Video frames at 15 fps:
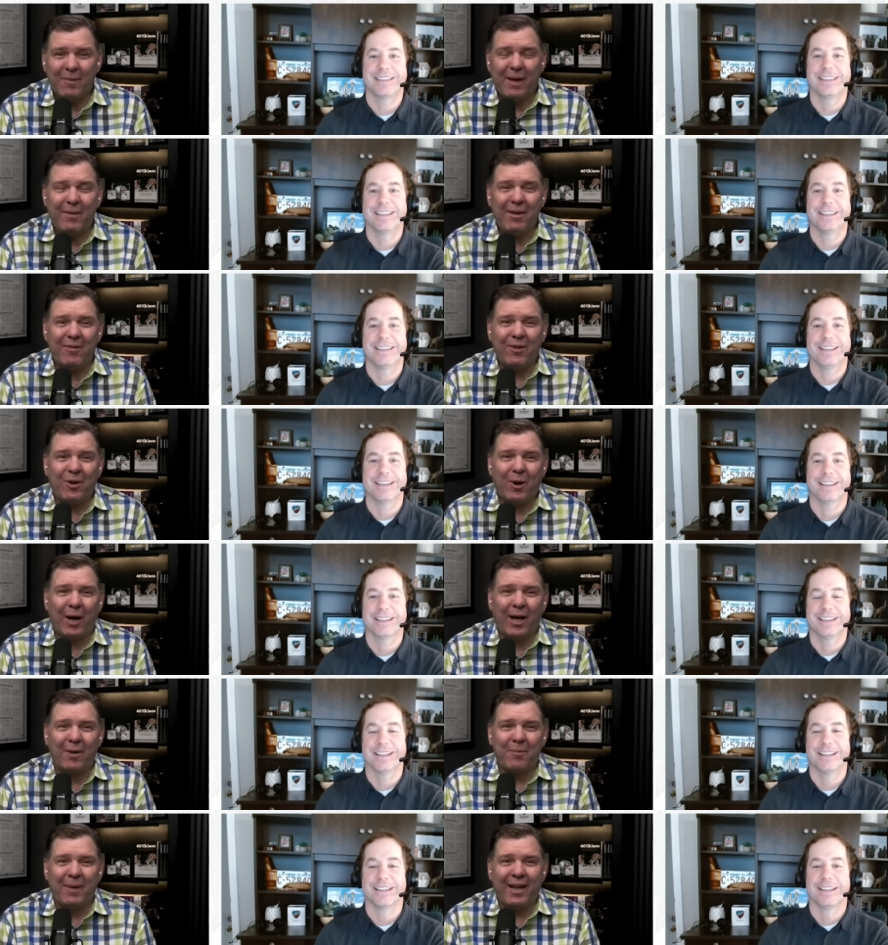Speaker 1: Maybe if you know how to
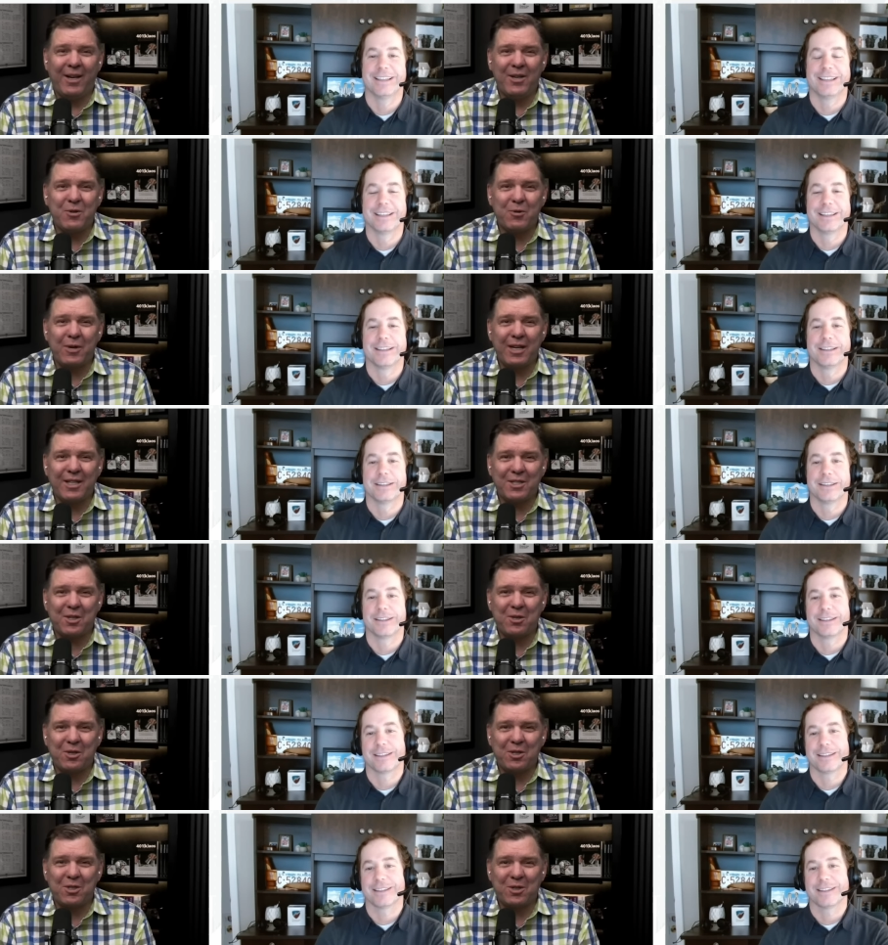manage risk, you
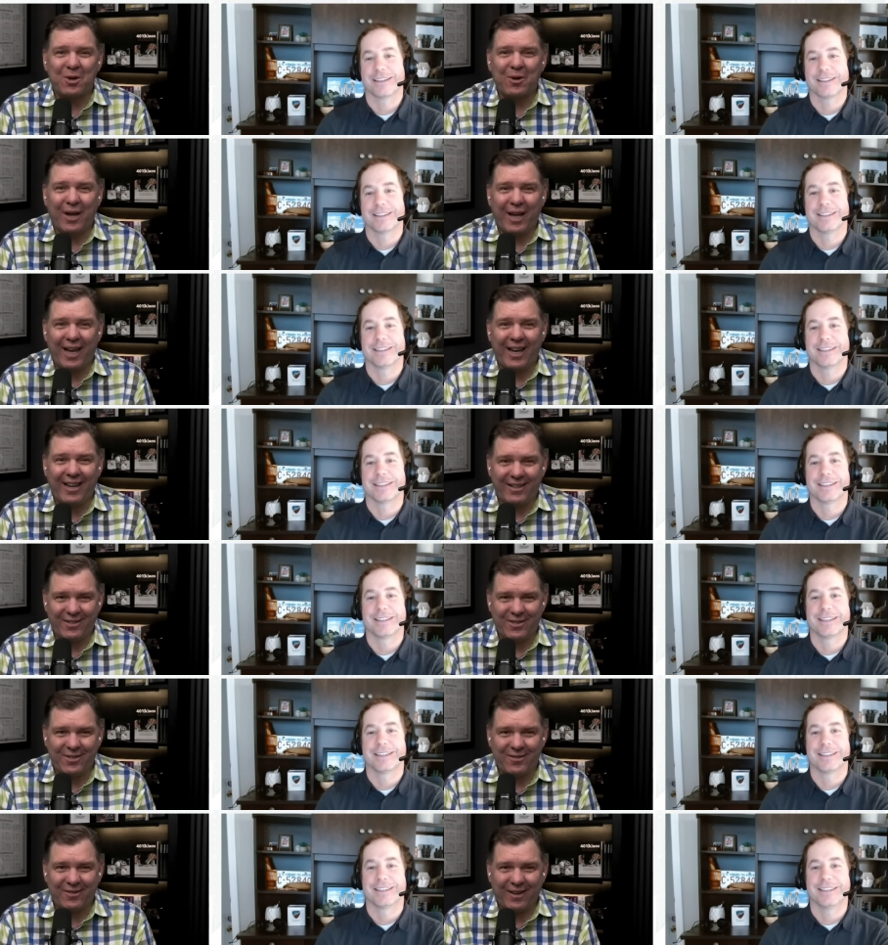just don't age.
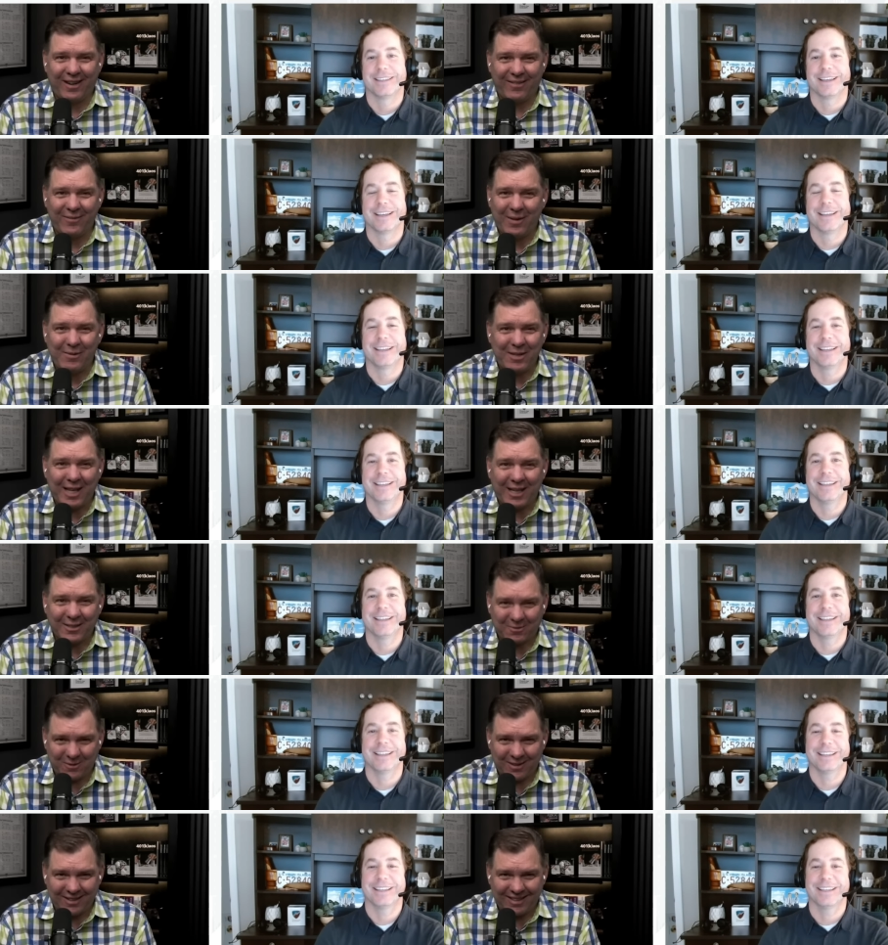Maybe that's
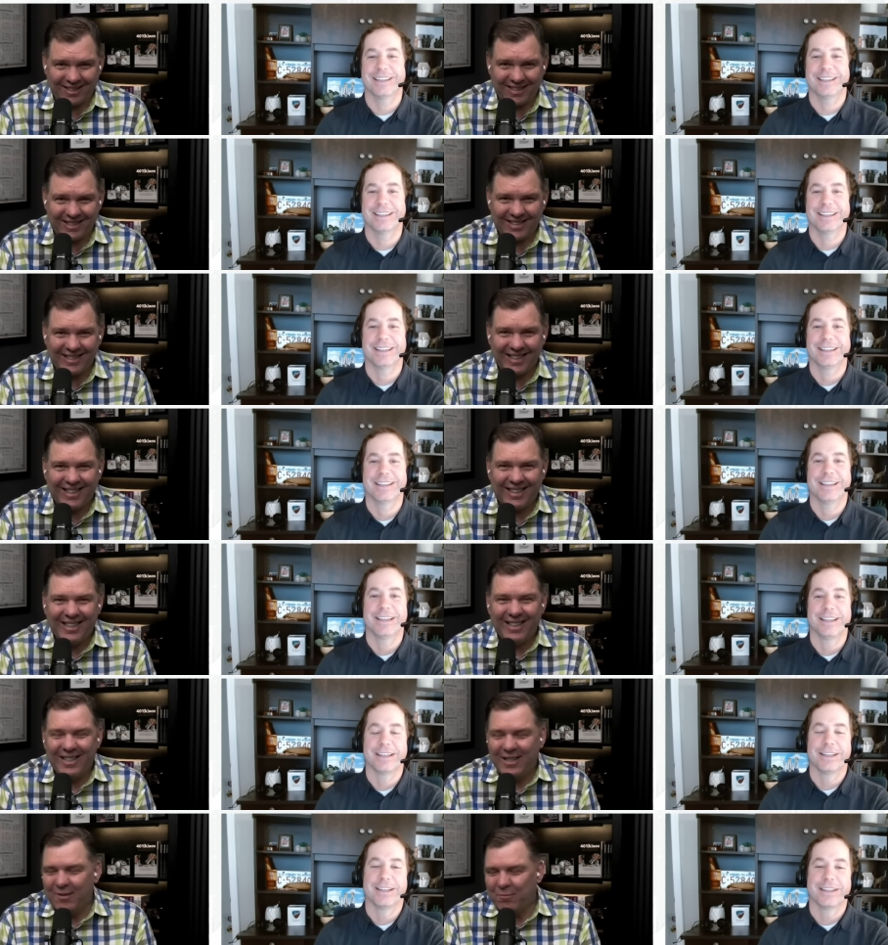what it is.
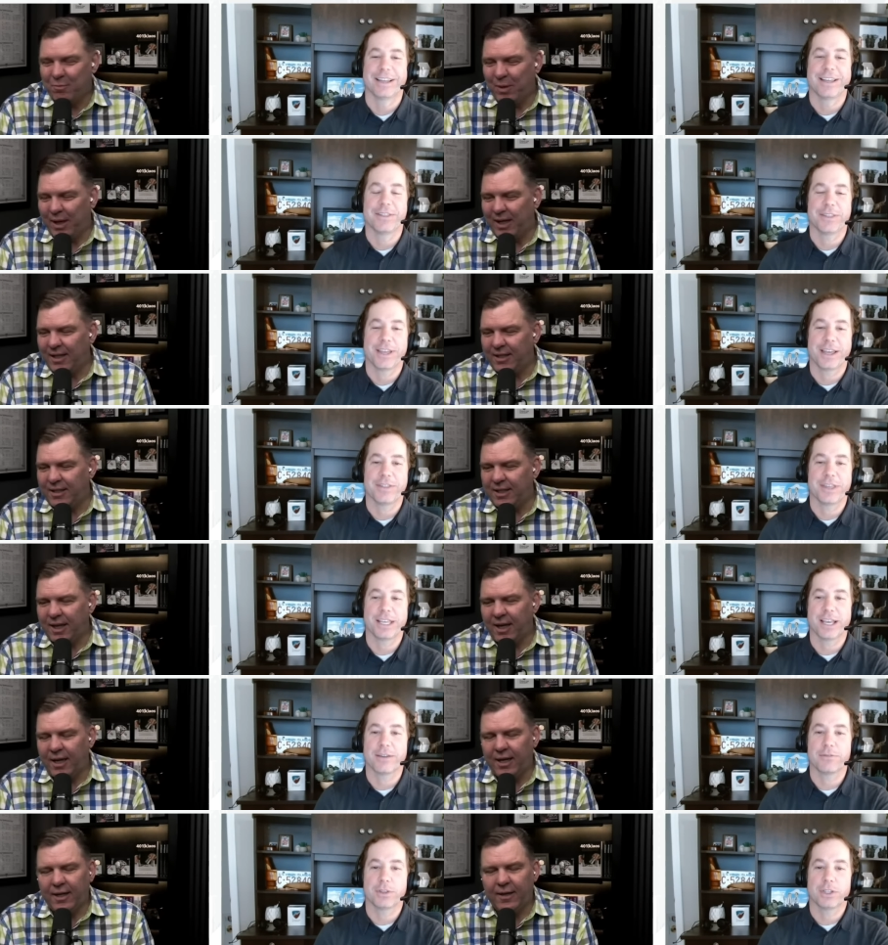But I, I think uh,
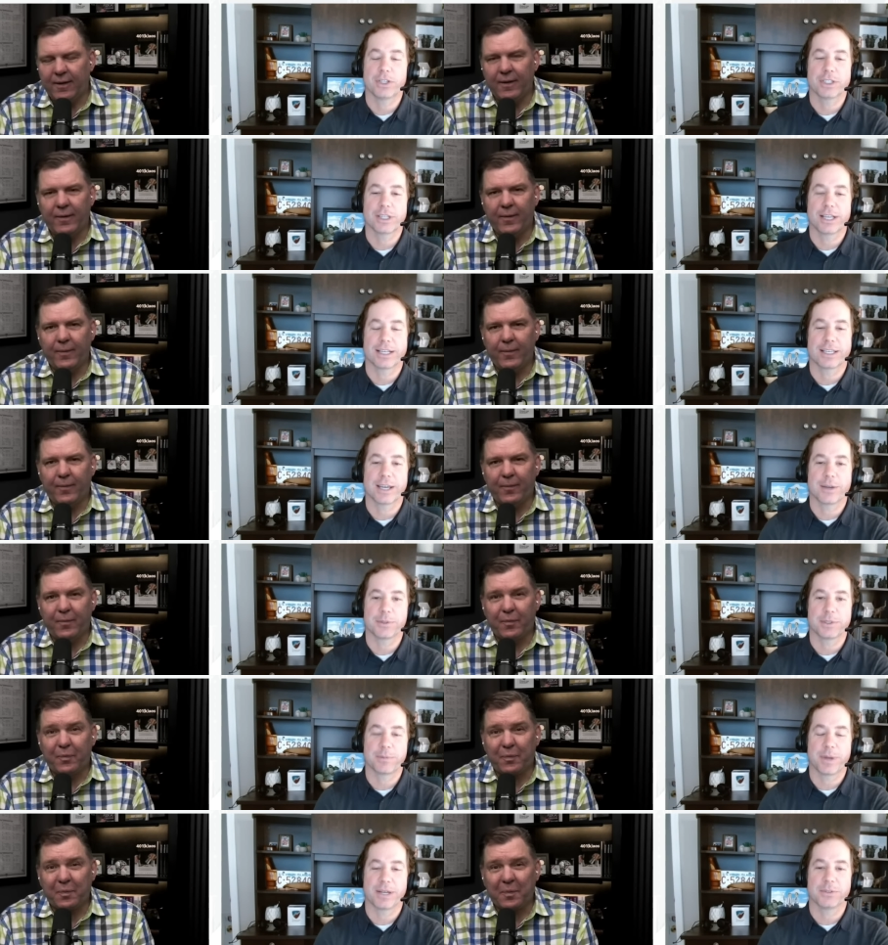I've
Speaker 2: looked like I was
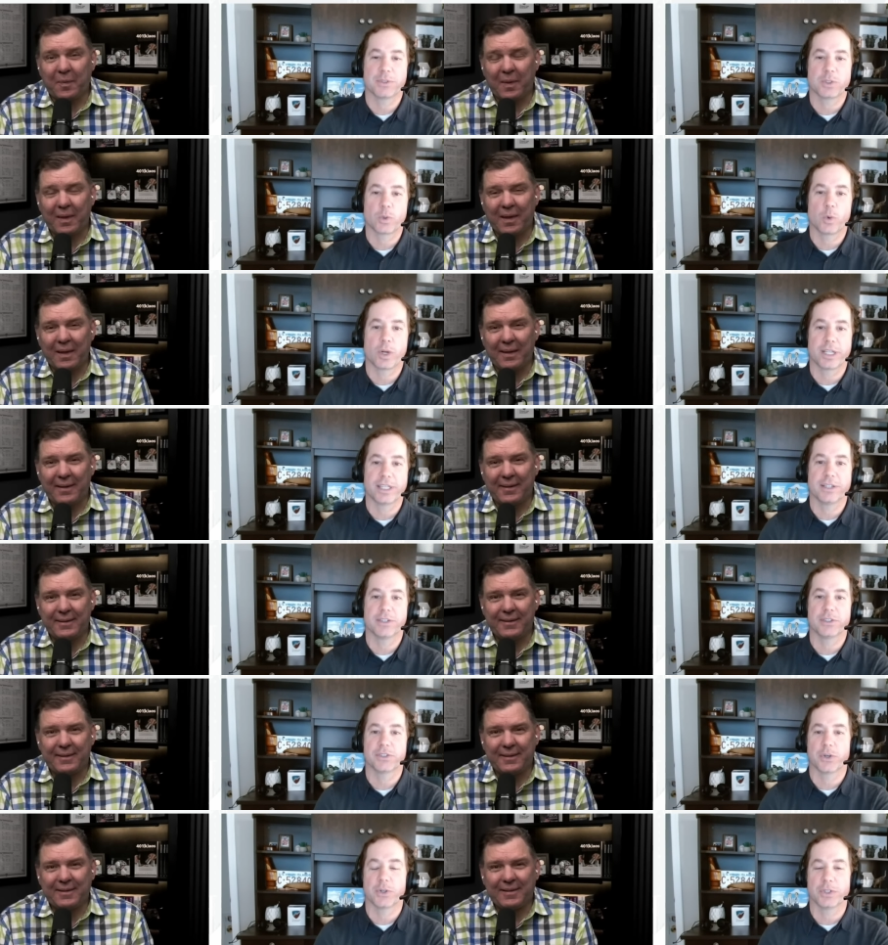about 20
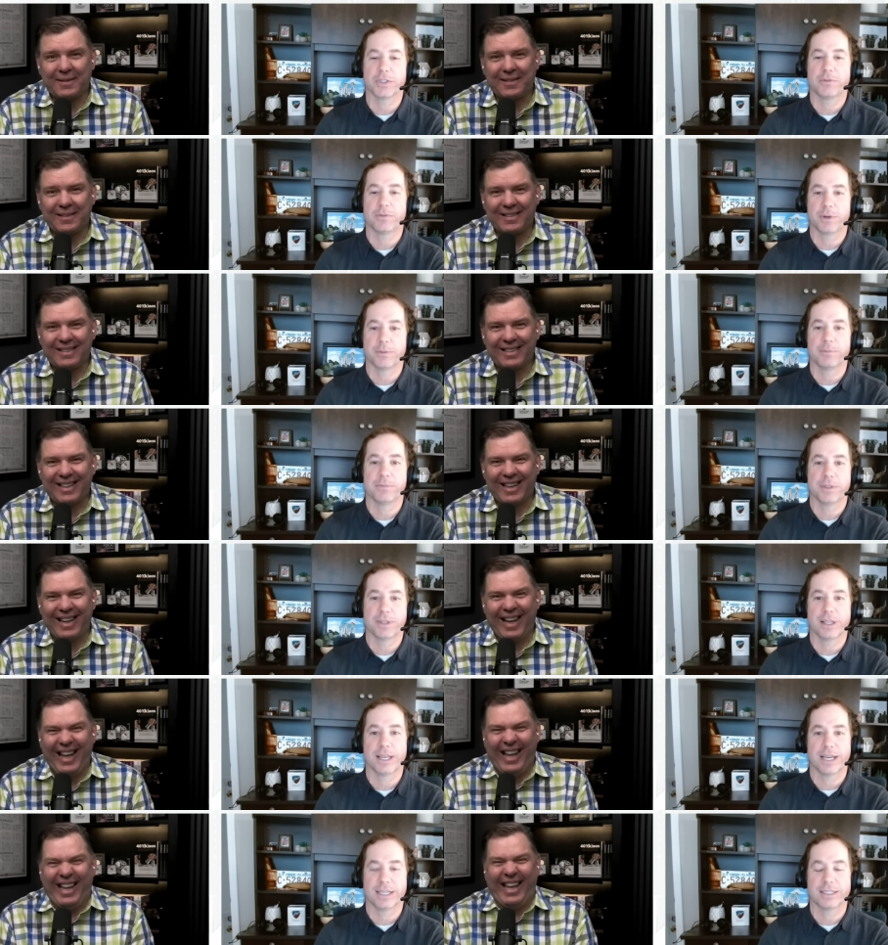years old for the
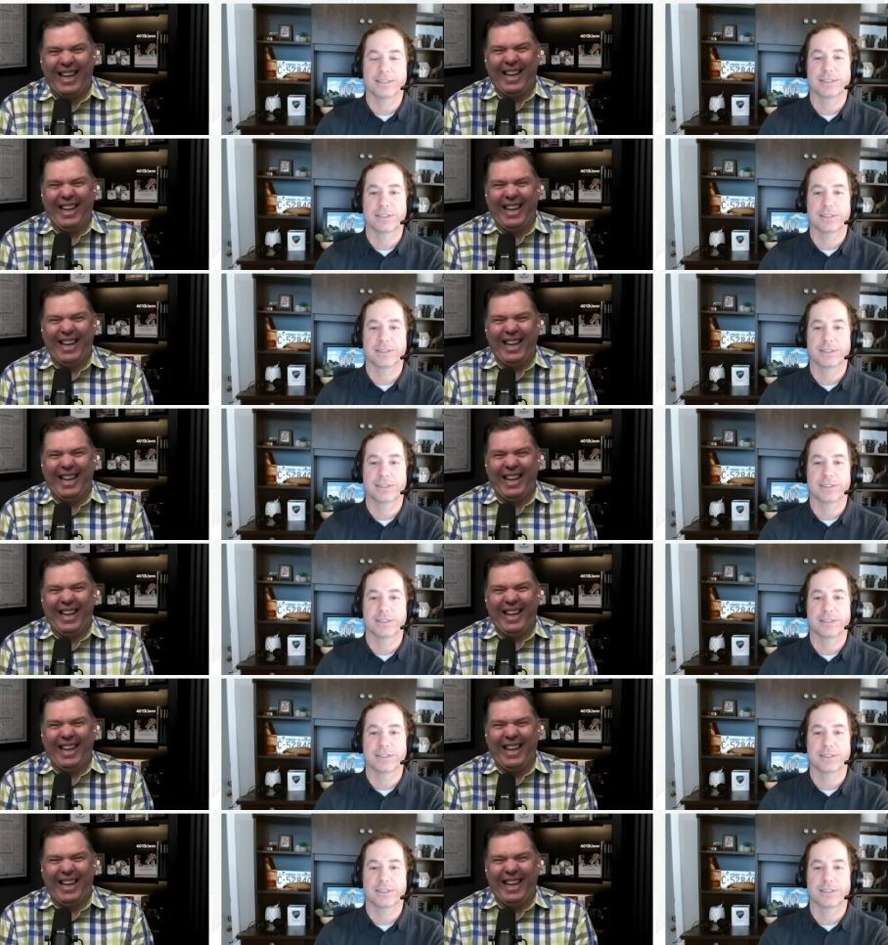last